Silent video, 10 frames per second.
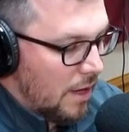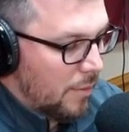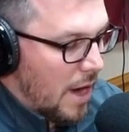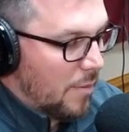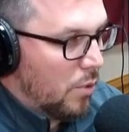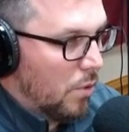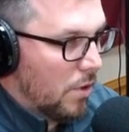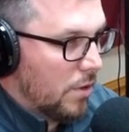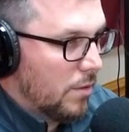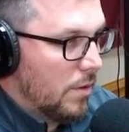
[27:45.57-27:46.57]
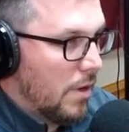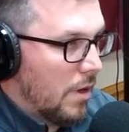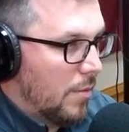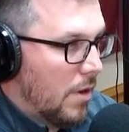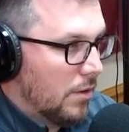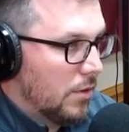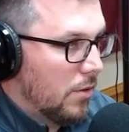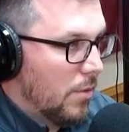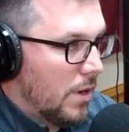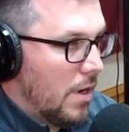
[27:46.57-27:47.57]
Brian Poor
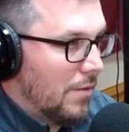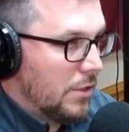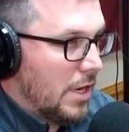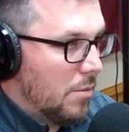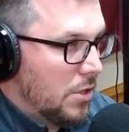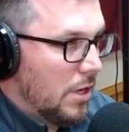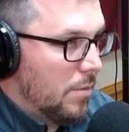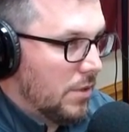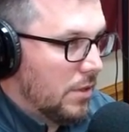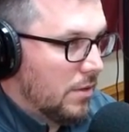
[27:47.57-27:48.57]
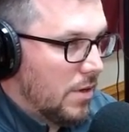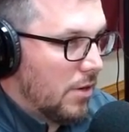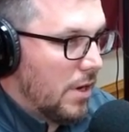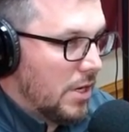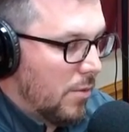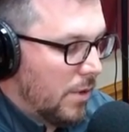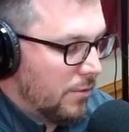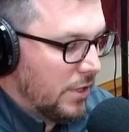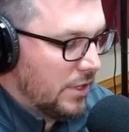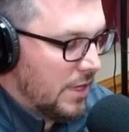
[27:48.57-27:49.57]
also won a conference championship, has done a great job at West
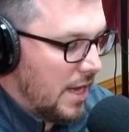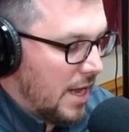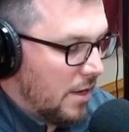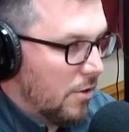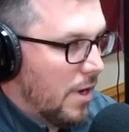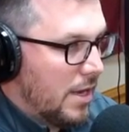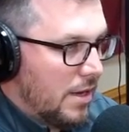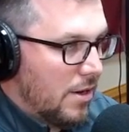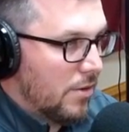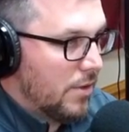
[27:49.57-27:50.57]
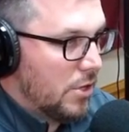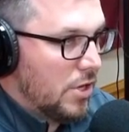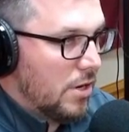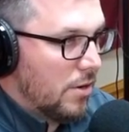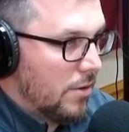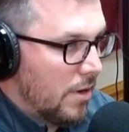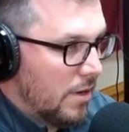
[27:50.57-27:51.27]
Virginia State, had a great year this year,